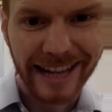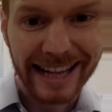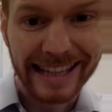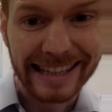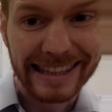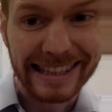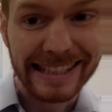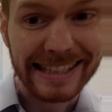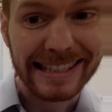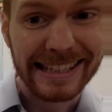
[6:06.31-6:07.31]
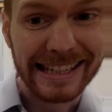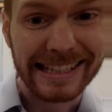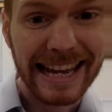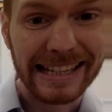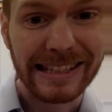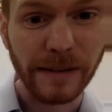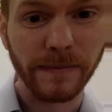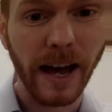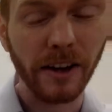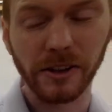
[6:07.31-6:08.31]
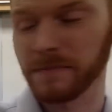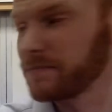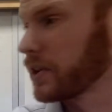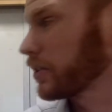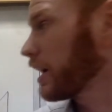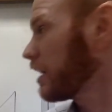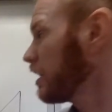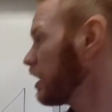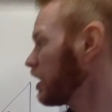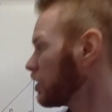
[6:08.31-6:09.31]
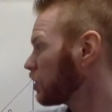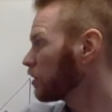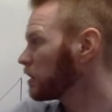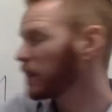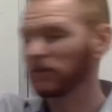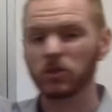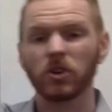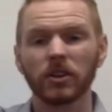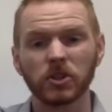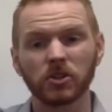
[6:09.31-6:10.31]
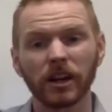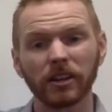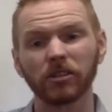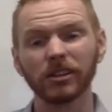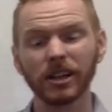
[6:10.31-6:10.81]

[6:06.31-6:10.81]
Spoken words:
I get the exact same value. Okay, you don't even have to draw the triangle.